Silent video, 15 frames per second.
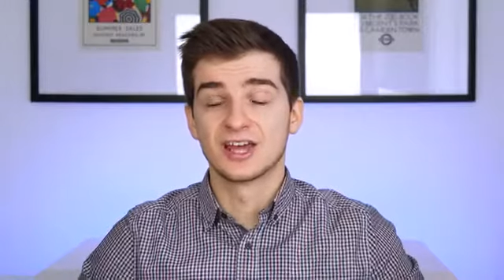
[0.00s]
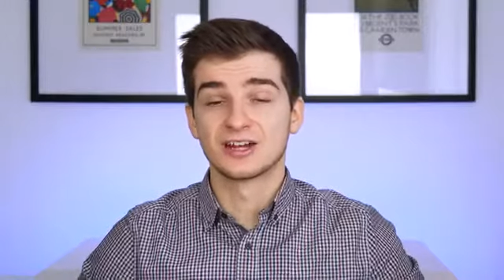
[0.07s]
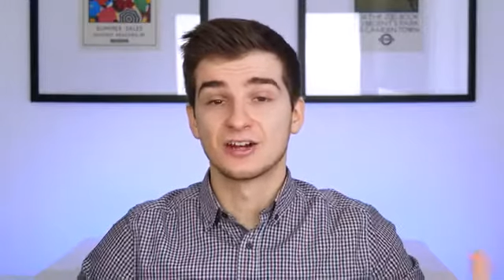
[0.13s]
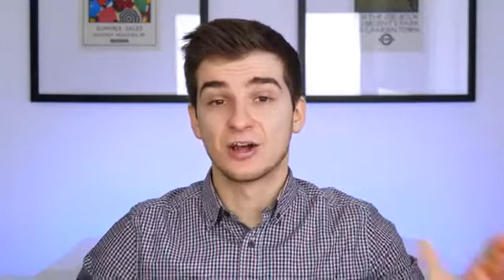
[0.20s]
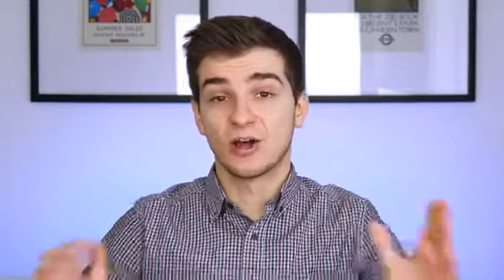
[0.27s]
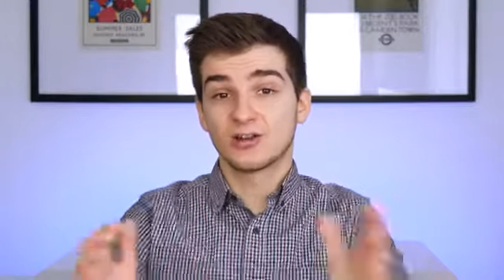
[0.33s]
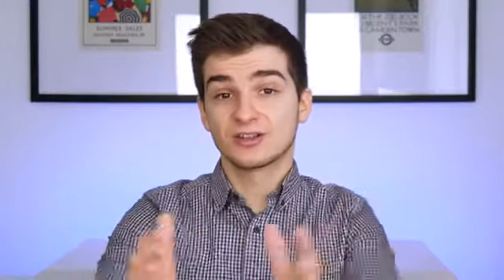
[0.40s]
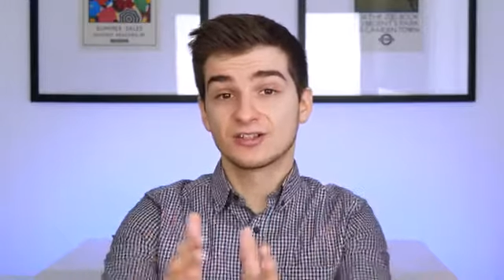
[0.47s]
And
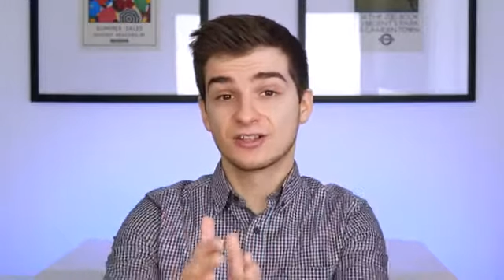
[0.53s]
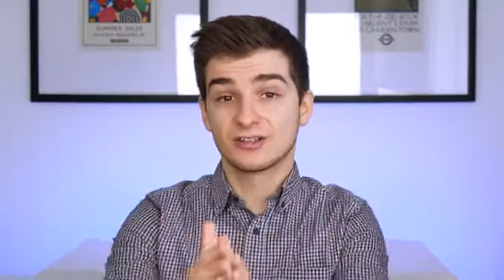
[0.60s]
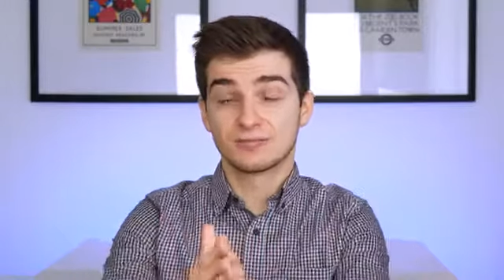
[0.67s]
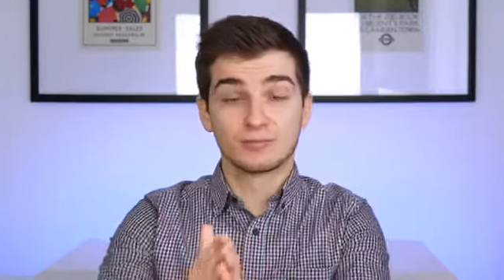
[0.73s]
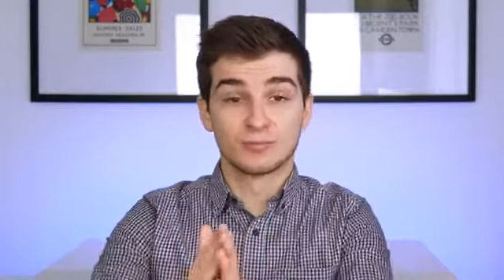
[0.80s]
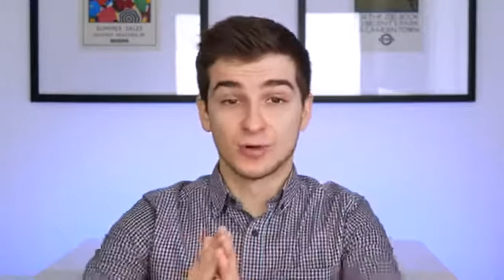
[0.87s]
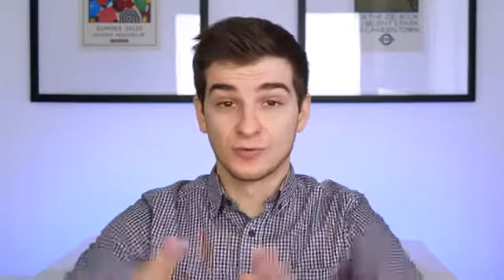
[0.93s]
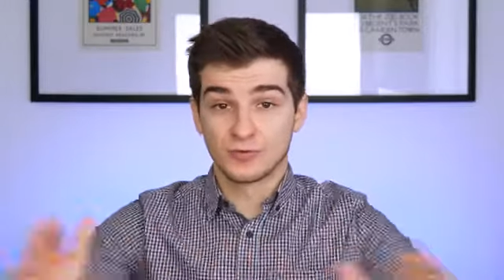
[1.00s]
I honestly
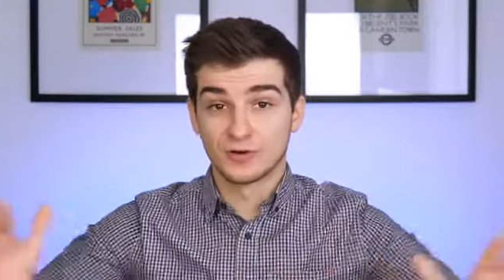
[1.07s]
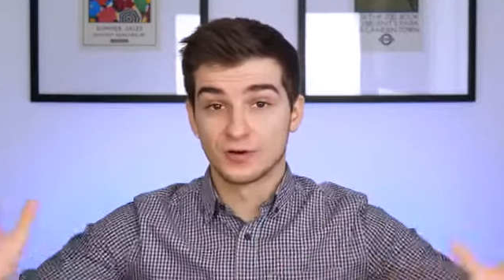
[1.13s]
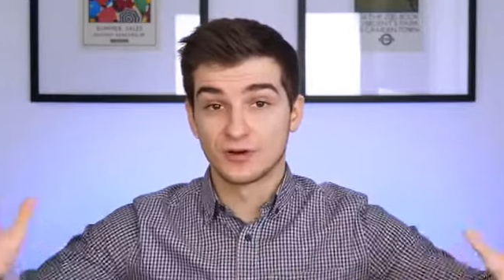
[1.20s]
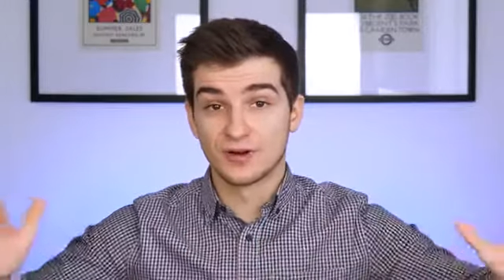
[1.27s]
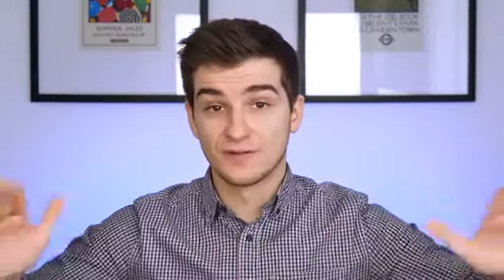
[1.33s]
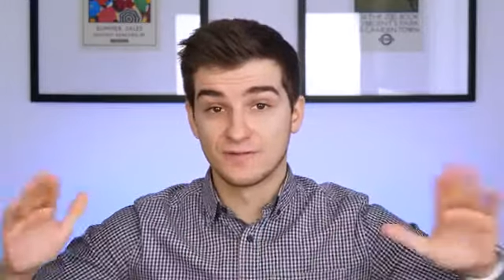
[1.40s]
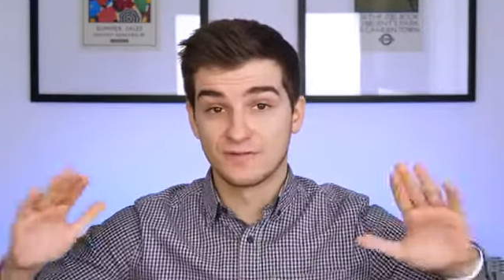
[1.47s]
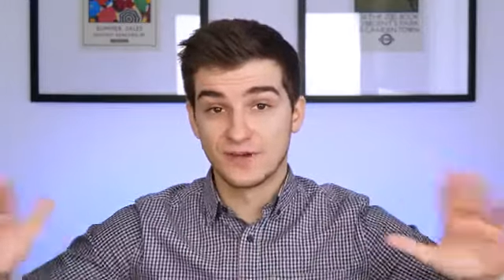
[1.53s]

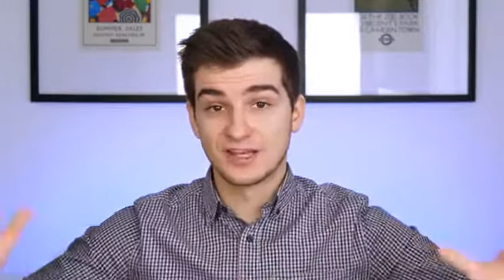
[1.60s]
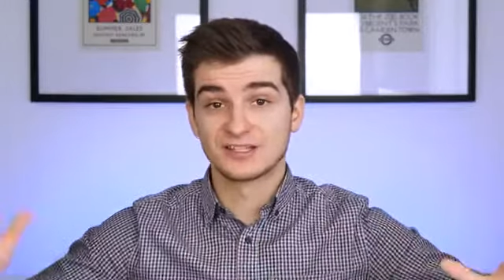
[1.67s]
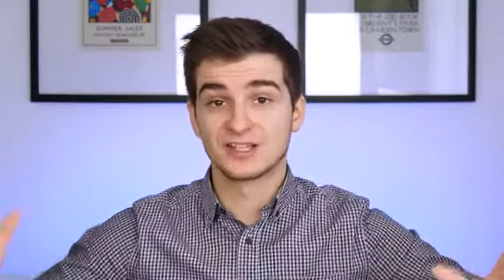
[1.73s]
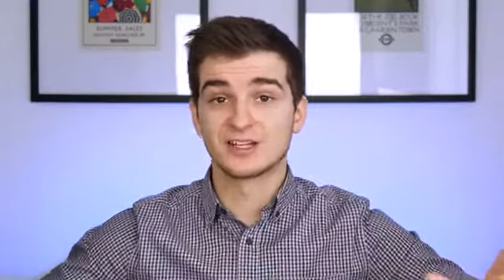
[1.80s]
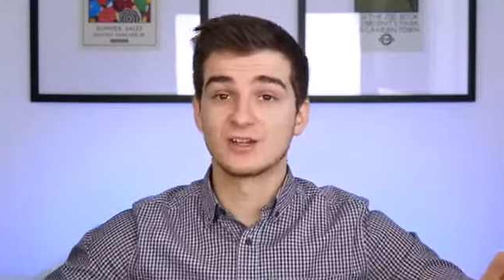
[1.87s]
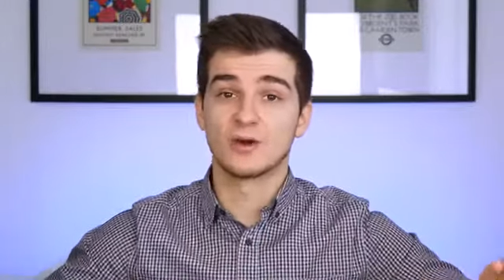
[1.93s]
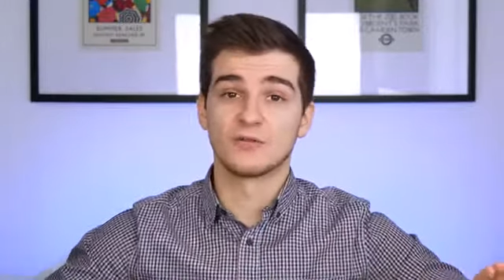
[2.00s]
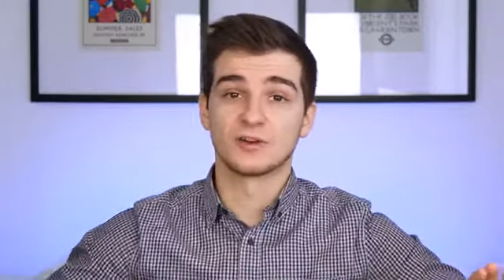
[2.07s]
prefer Face
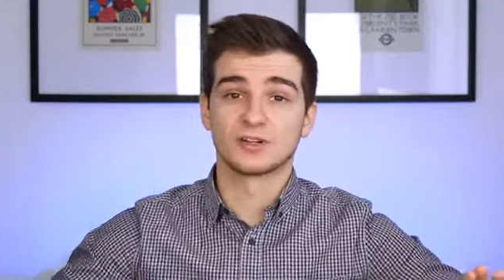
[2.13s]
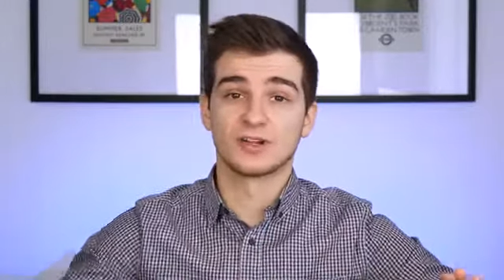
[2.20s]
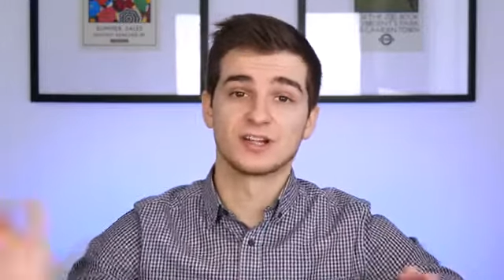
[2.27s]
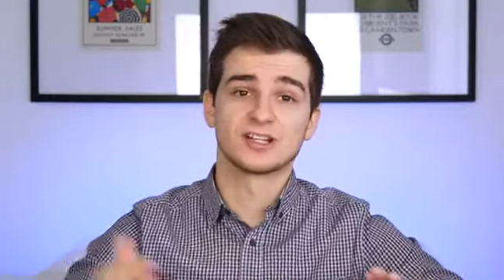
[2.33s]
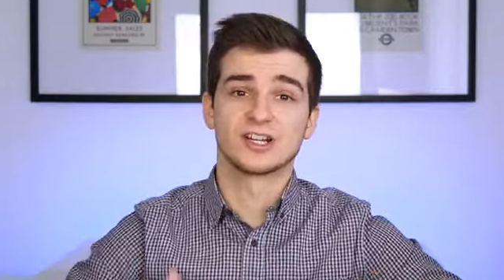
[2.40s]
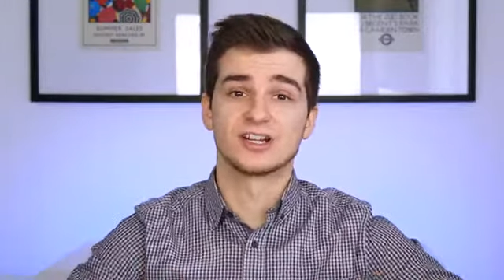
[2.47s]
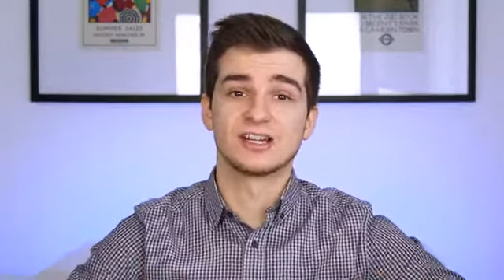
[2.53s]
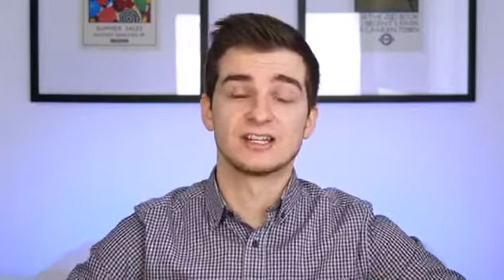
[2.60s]
ID over
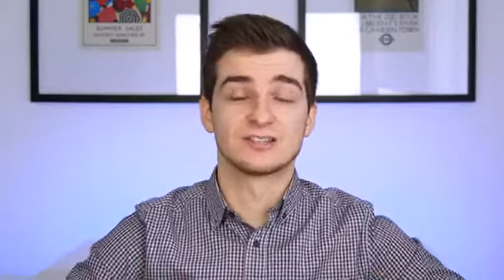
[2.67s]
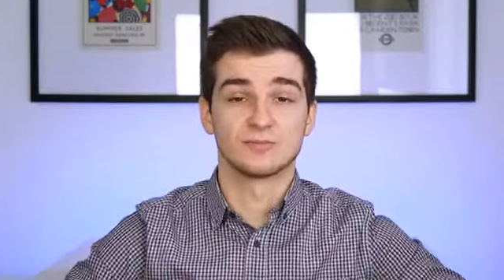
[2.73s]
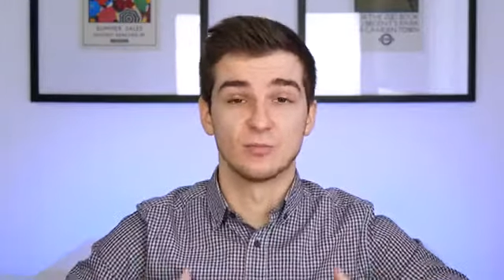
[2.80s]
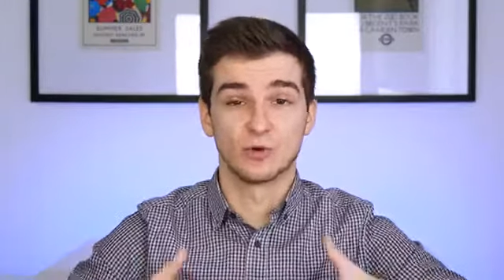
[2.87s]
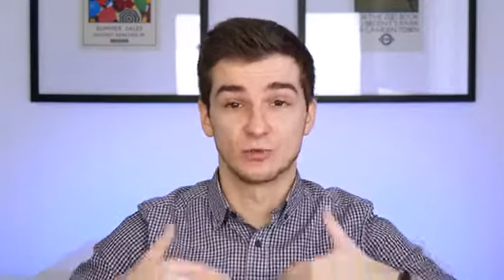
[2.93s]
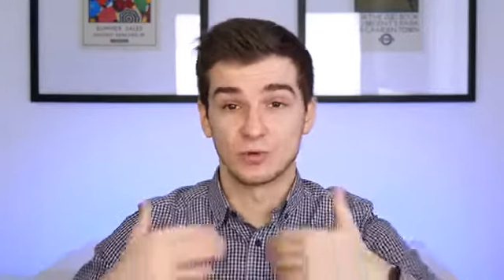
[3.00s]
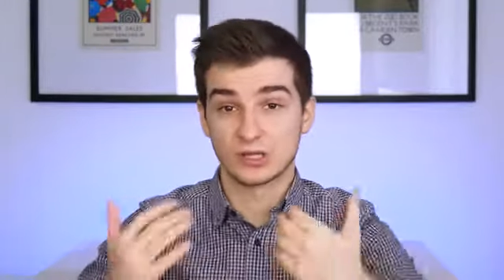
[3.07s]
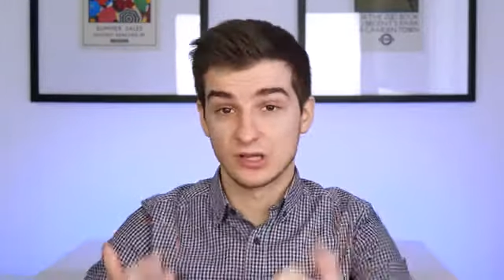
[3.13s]
Touch ID. It's
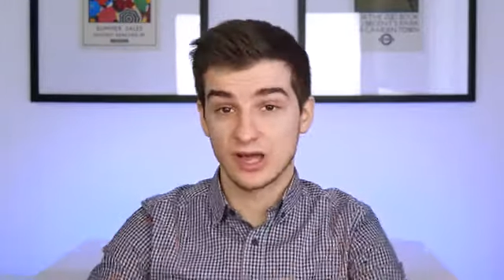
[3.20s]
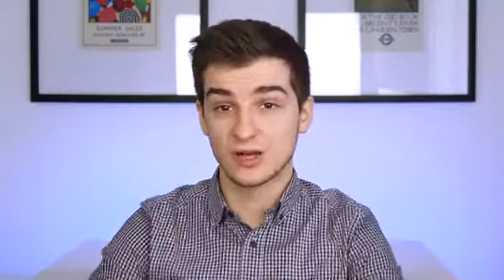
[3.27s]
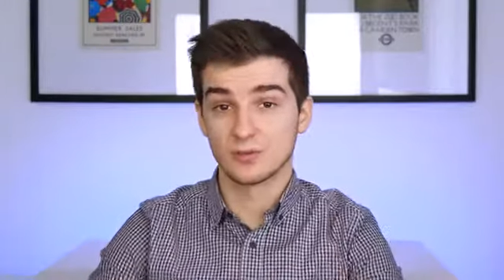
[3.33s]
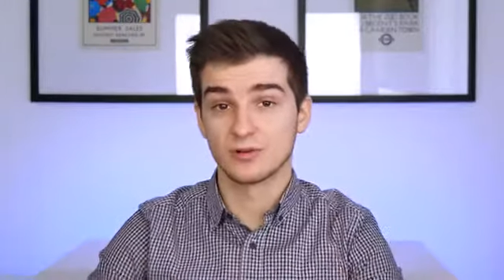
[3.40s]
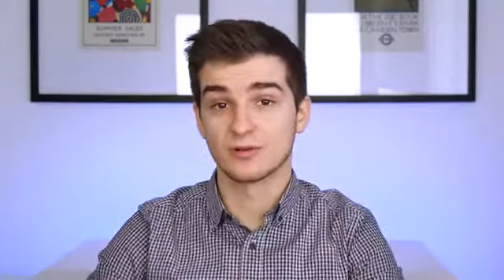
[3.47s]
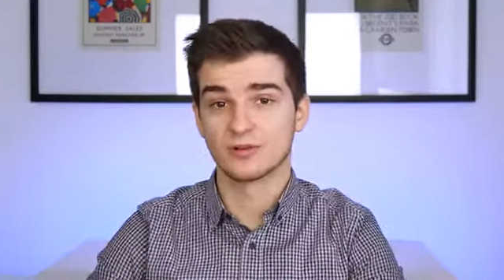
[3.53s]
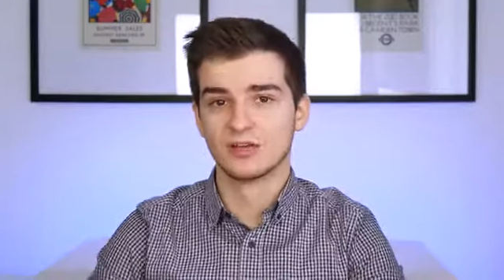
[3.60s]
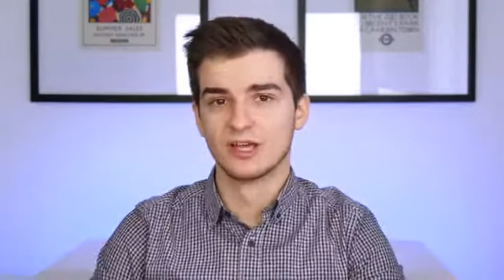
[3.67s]
more
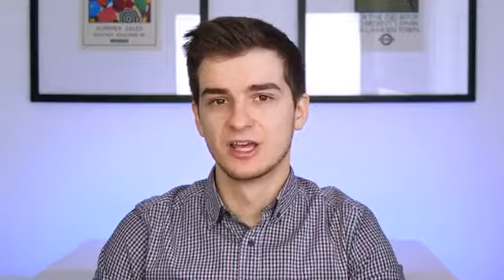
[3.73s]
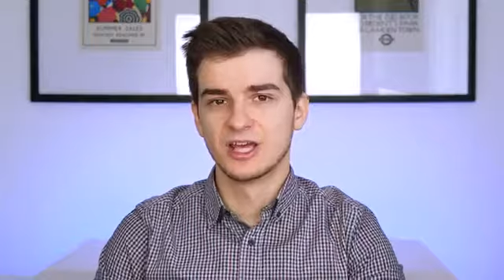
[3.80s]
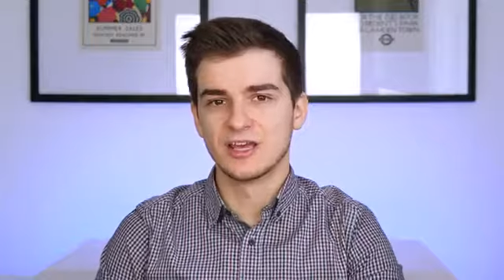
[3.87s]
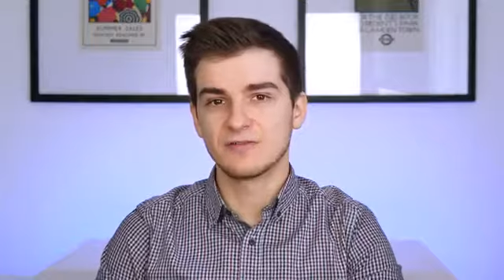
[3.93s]
reliable.